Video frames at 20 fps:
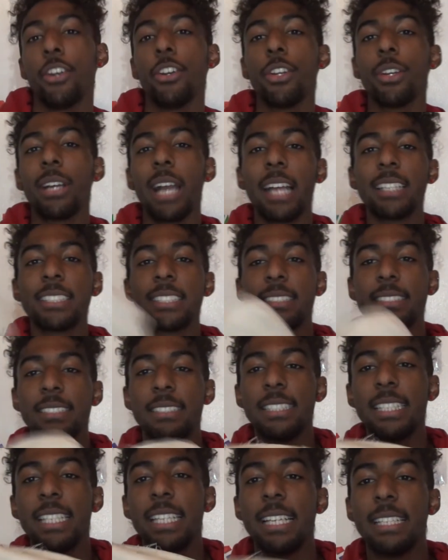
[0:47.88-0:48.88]
you guys can
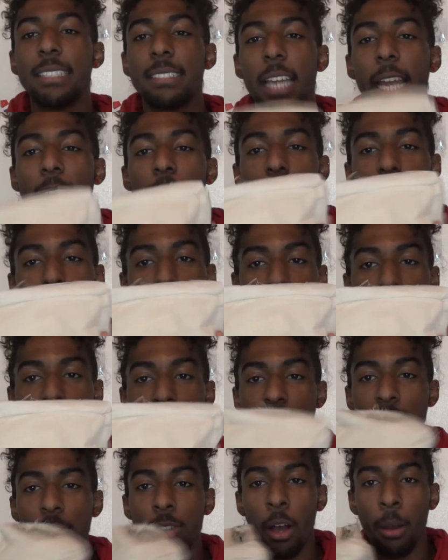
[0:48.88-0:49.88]
see is a little
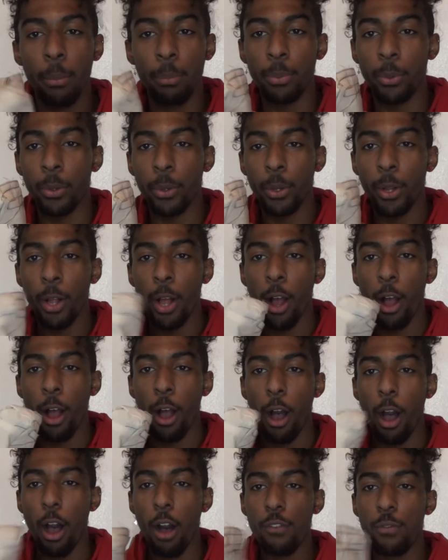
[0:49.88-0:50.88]
sample
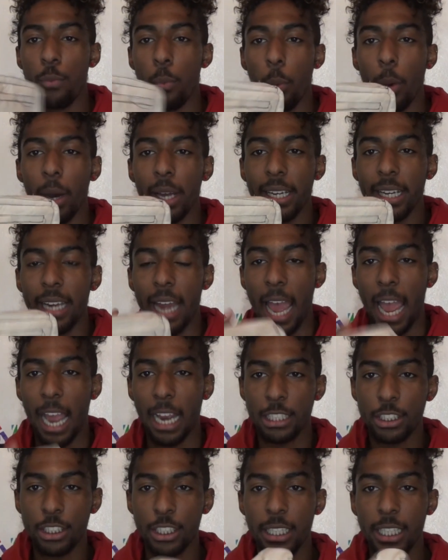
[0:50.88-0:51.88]
of what it
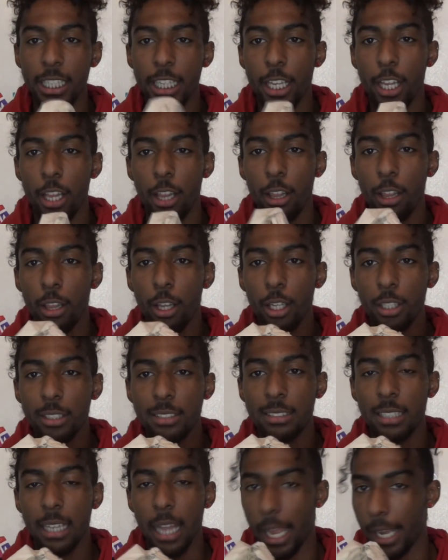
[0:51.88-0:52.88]
actually
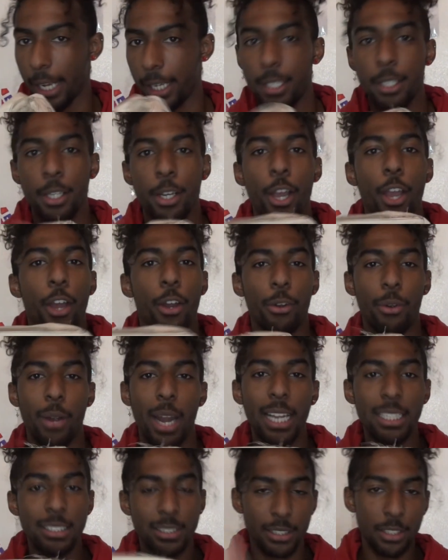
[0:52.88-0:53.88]
looks like,
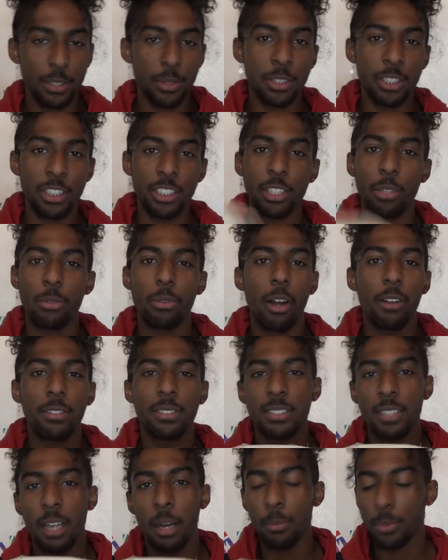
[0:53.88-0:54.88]
right? So this is just a rough
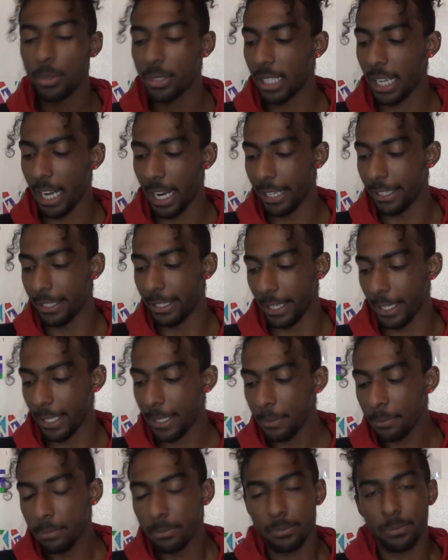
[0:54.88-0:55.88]
sample that I
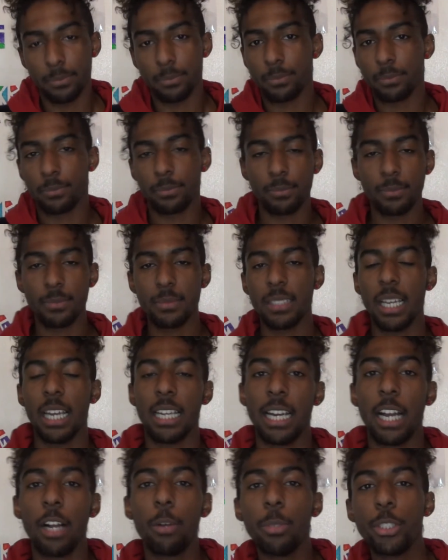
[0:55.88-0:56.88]
did,
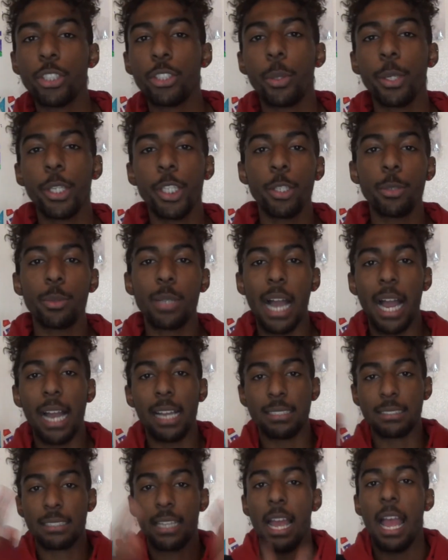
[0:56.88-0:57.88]
and I'll be showing you
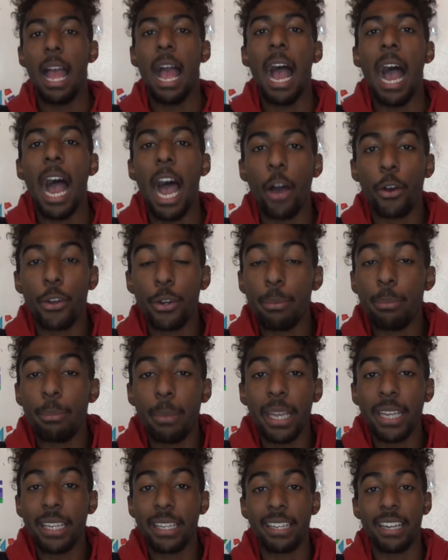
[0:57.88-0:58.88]
guys how to
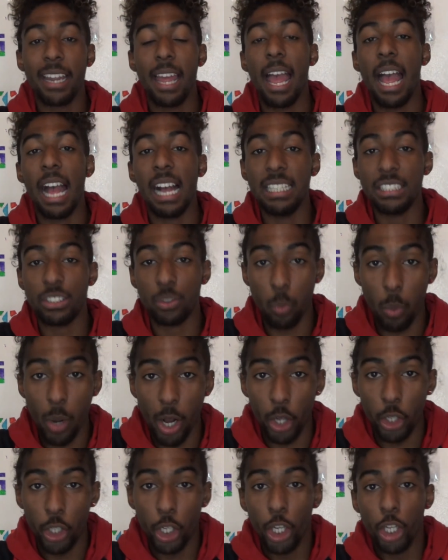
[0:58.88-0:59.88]
make it as
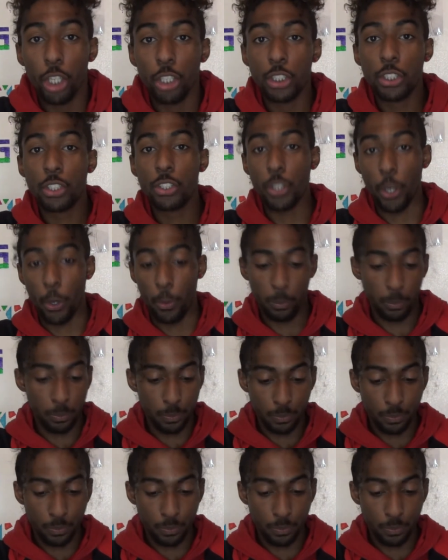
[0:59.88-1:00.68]
well. So